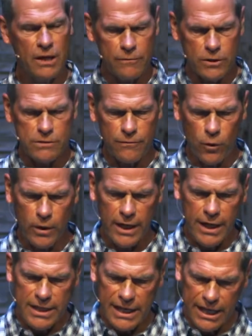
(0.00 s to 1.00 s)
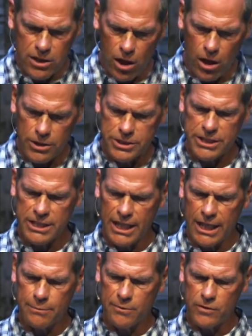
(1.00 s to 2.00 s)
Verse four, then I called in the
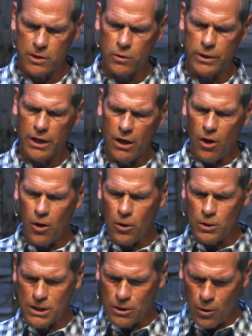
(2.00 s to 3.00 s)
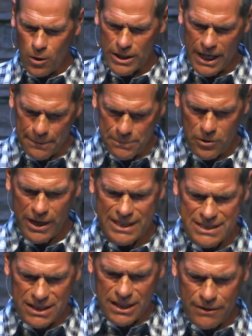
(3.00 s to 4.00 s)
name of the Lord. O Lord, I pray,
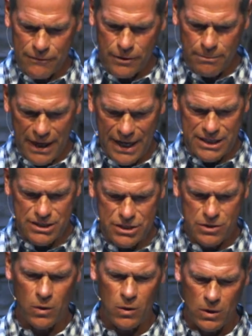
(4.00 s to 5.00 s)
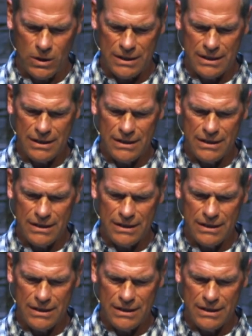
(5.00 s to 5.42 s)
deliver my soul.